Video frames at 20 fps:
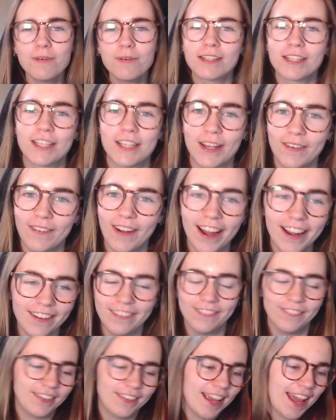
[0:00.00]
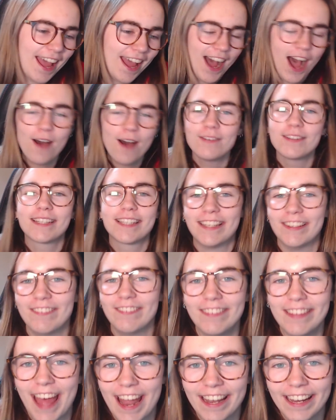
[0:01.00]
I was cute, I don't even care, I was
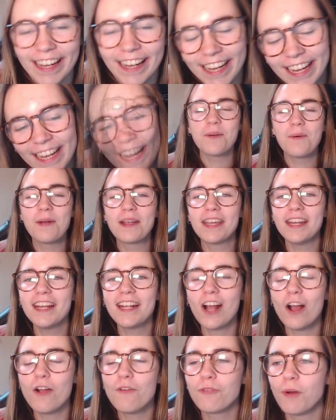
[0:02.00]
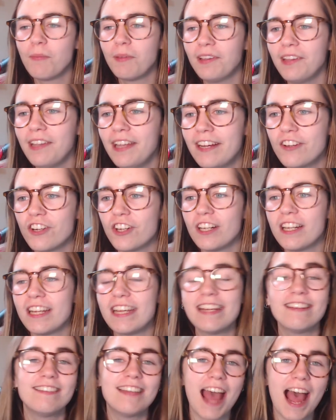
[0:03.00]
cute then. So we're gonna go from
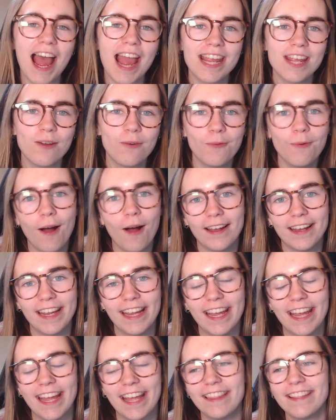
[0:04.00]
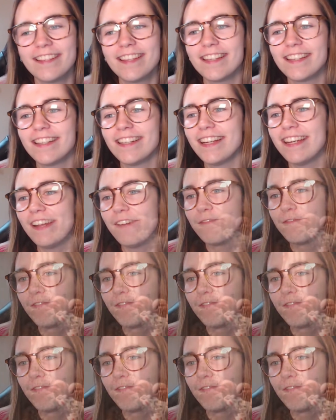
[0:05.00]
literally day one here. This is indeed